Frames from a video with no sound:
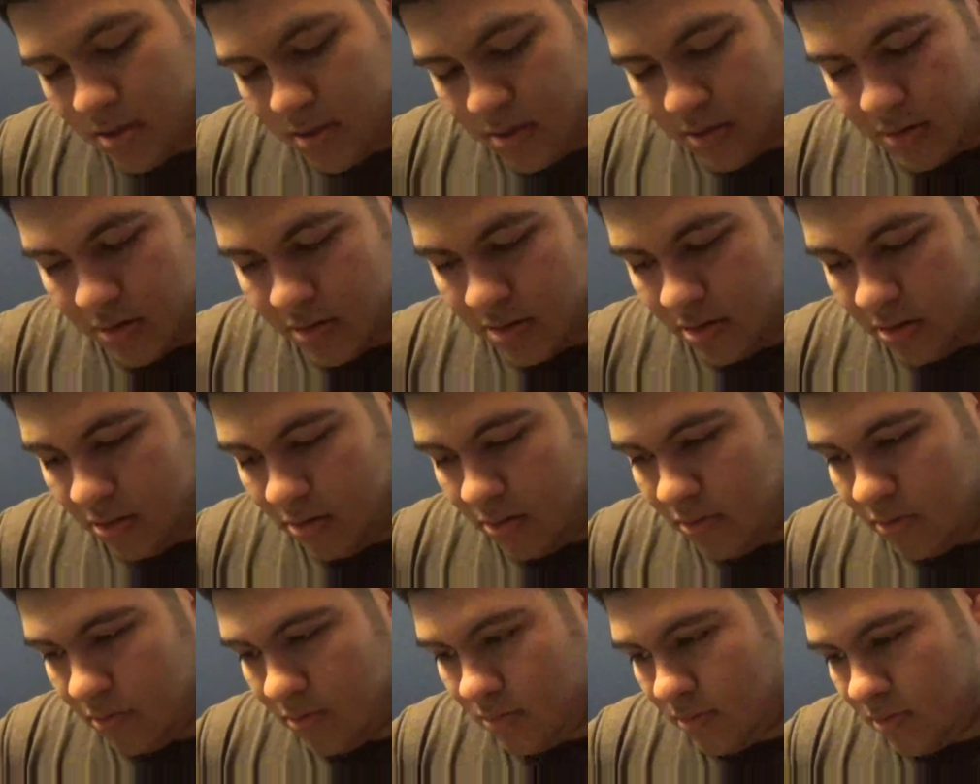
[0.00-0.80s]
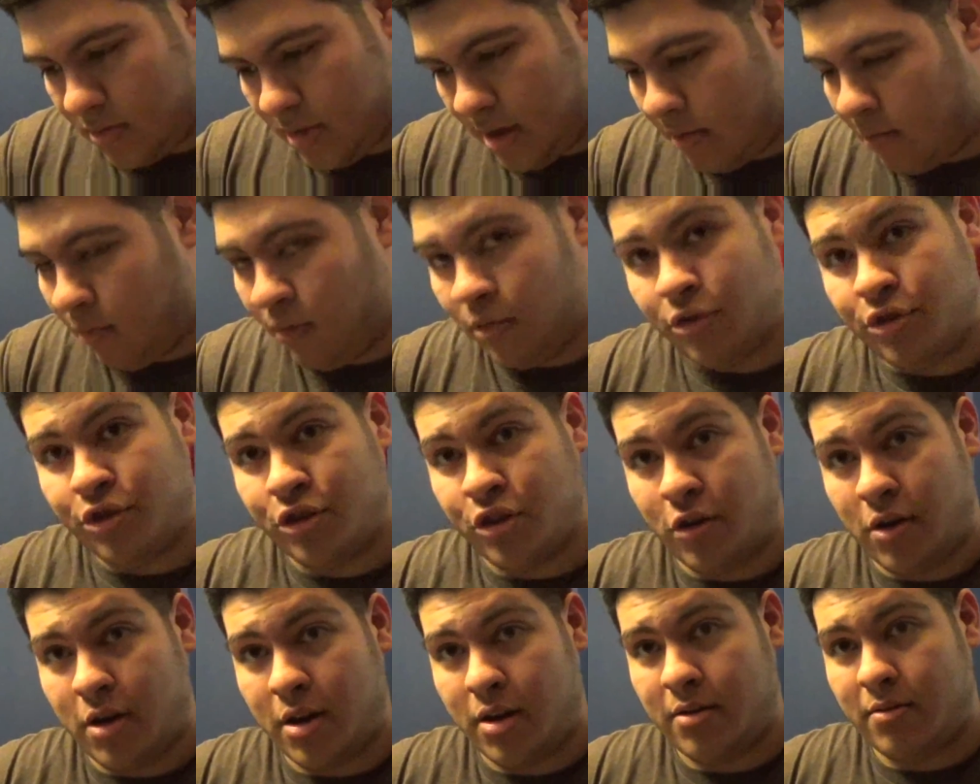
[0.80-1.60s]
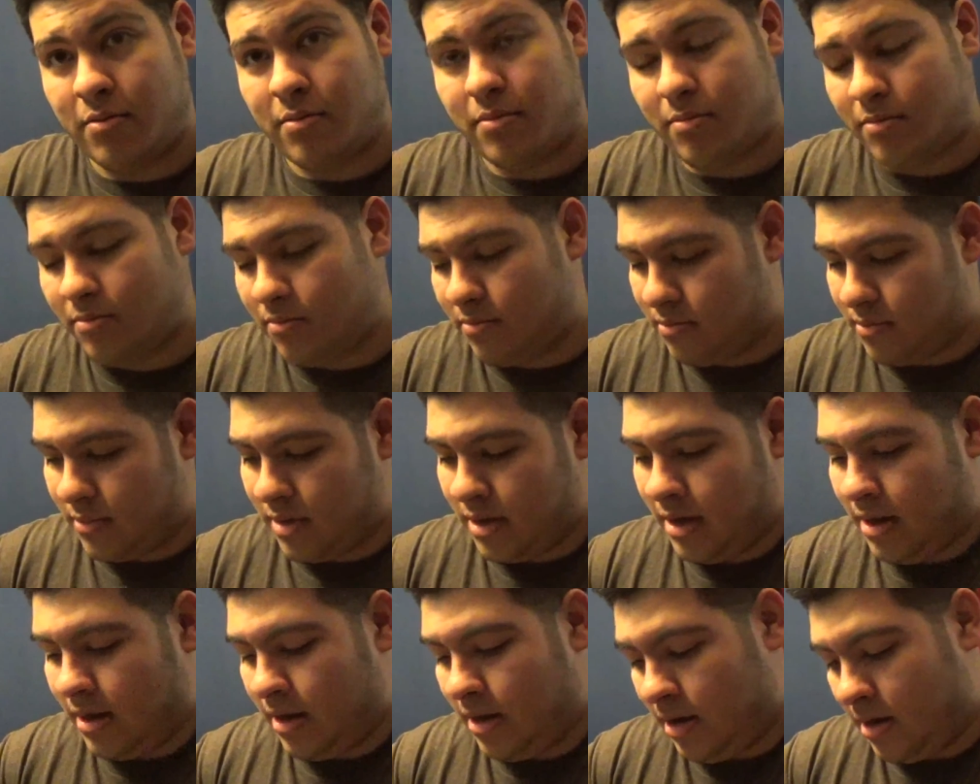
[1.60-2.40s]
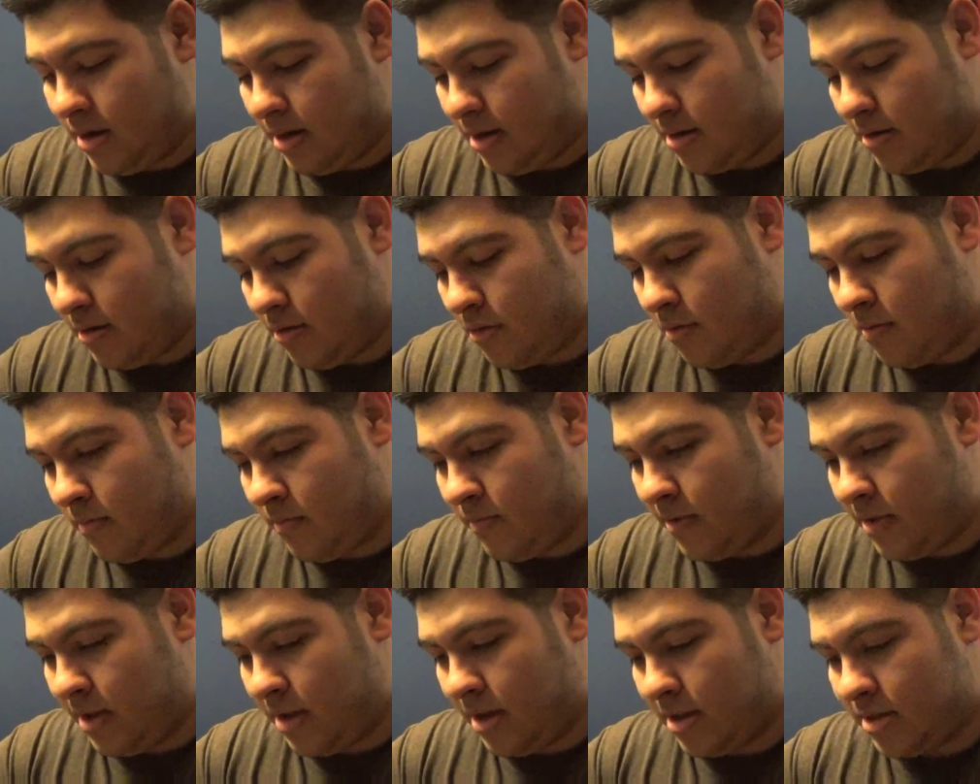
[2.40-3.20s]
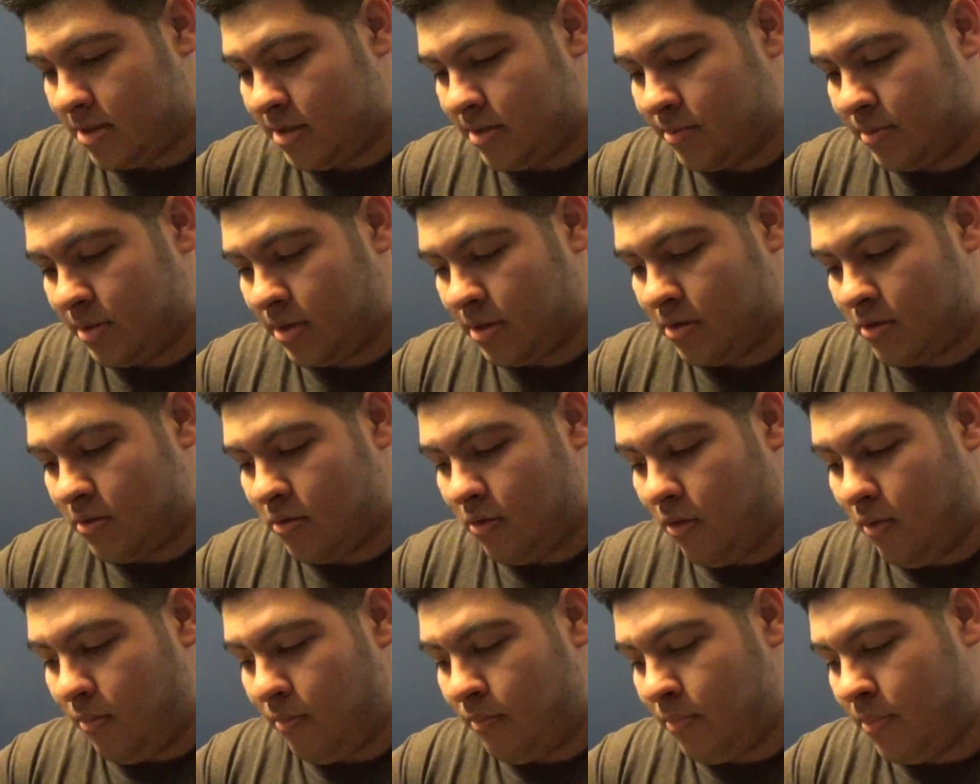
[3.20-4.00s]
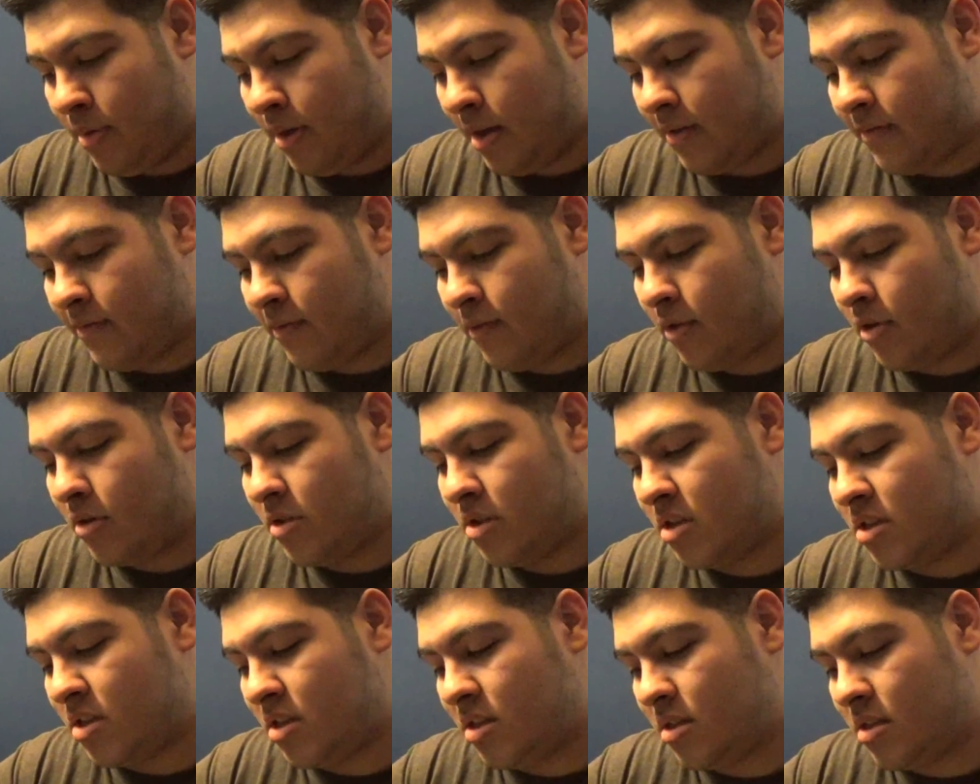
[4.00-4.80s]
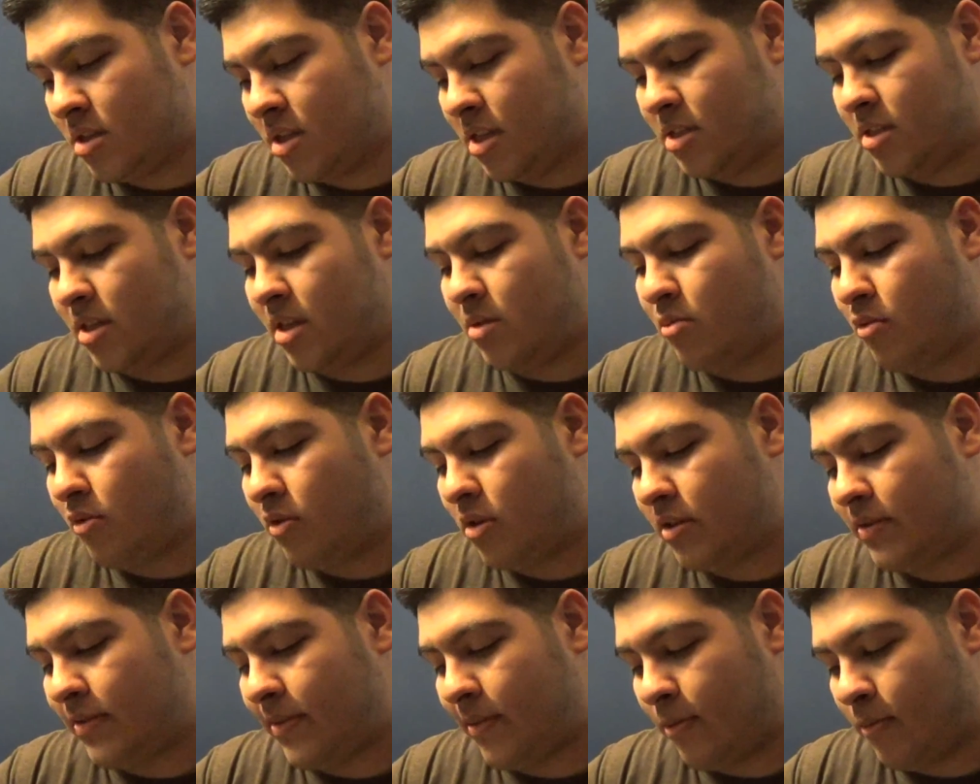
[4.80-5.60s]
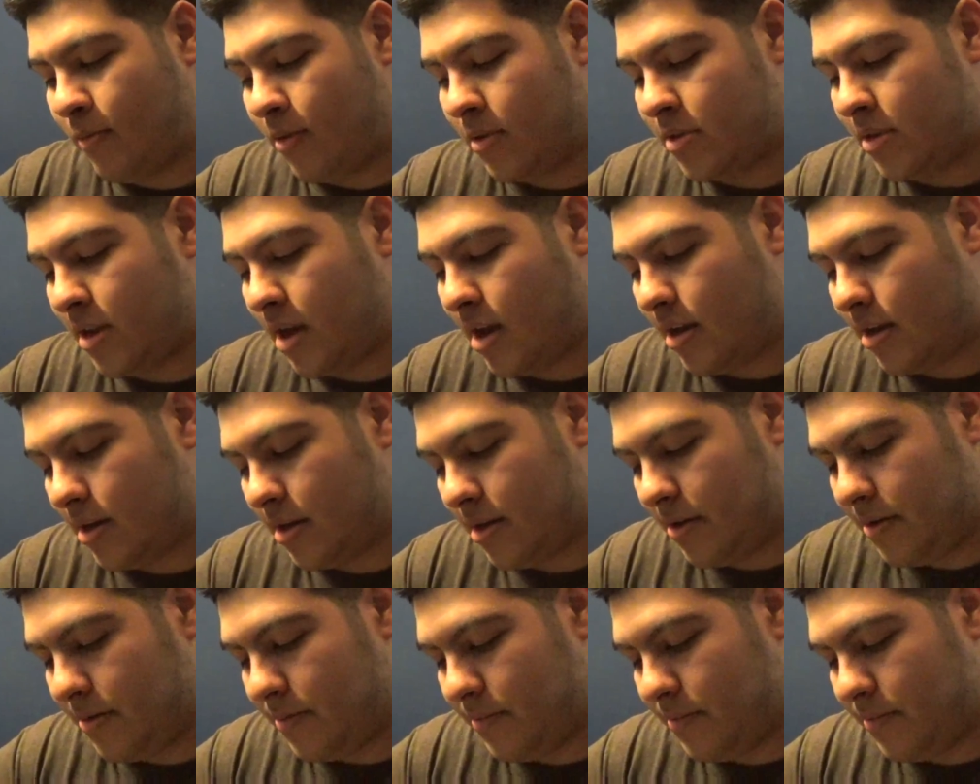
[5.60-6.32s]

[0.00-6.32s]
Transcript: So I won't show it. And hopefully it's something cool. Pick four Disney movies for $1.